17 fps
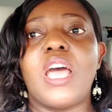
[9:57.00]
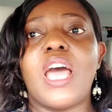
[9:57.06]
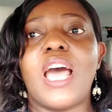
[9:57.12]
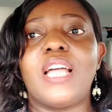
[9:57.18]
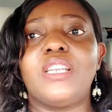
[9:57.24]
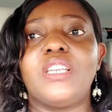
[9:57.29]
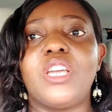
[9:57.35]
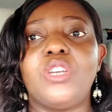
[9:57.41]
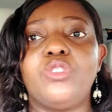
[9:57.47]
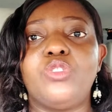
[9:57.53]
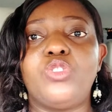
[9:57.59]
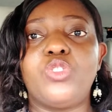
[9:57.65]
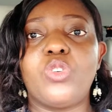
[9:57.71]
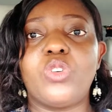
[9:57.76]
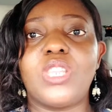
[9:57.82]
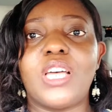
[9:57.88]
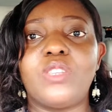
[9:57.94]
and
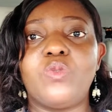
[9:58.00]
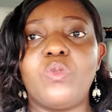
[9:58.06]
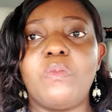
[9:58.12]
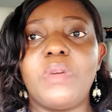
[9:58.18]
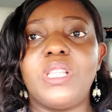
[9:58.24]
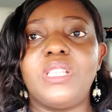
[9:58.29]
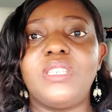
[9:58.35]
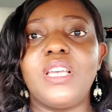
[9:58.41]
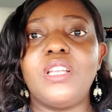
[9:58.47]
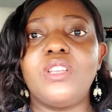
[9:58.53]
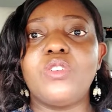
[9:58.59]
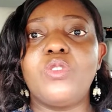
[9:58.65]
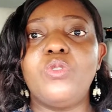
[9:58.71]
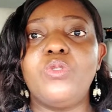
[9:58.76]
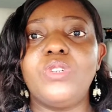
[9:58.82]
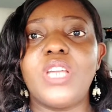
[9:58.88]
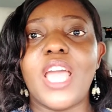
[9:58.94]
ensure that we maintain
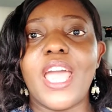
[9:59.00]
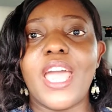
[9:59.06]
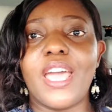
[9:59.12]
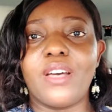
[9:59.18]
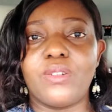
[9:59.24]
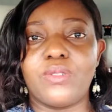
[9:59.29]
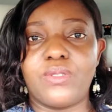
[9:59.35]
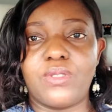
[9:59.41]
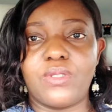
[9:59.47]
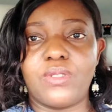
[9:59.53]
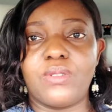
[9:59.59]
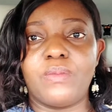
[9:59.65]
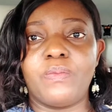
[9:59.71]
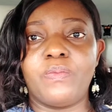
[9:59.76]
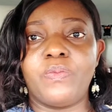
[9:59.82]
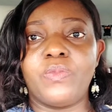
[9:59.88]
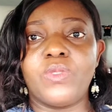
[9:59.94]
good health
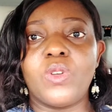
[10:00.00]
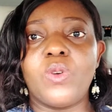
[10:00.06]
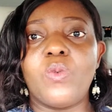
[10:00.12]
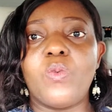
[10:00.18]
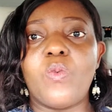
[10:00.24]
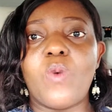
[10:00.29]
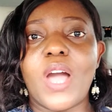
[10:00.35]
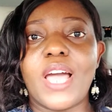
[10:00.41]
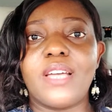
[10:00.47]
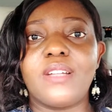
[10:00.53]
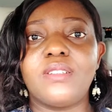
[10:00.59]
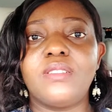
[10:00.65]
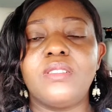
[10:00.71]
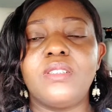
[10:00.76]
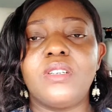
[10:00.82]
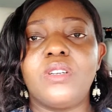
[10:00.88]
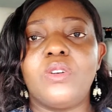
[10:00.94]
while
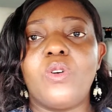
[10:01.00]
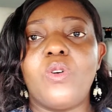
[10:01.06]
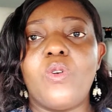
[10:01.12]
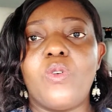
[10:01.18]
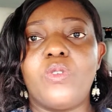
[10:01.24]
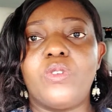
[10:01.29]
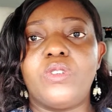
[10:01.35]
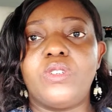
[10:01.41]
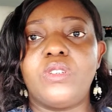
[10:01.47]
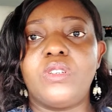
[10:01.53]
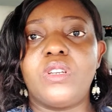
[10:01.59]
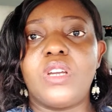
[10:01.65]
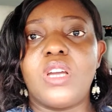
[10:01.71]
on